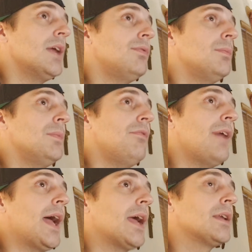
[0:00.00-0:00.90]
from the
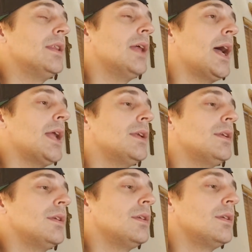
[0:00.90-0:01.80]
fact that,
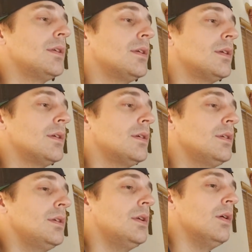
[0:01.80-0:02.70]

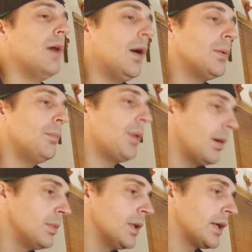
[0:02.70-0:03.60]
out in
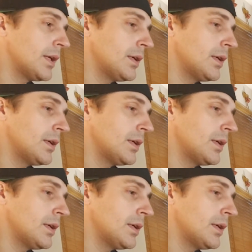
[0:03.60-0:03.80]
public,